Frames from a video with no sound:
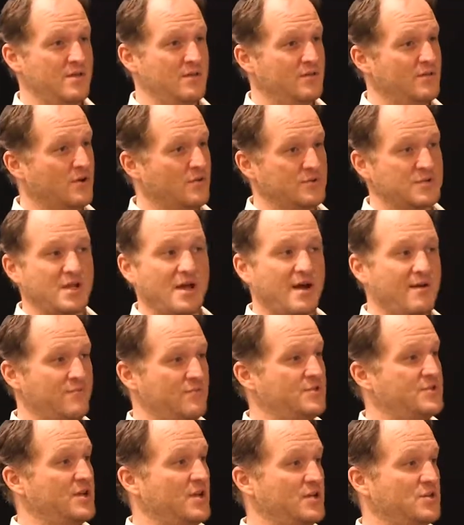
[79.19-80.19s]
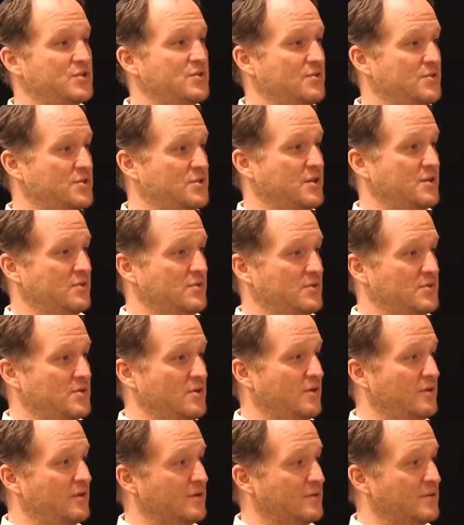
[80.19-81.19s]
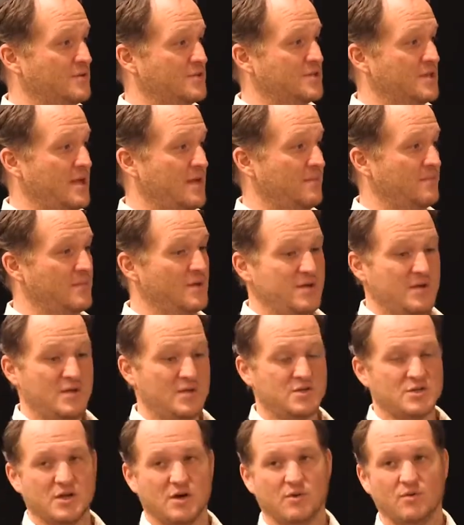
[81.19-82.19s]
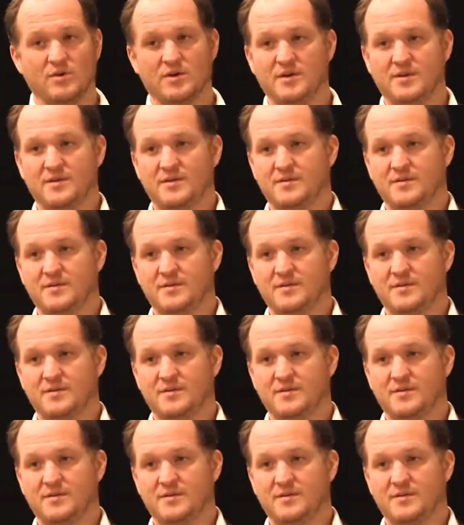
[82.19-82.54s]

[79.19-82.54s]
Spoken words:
those conversational signals all look the same. So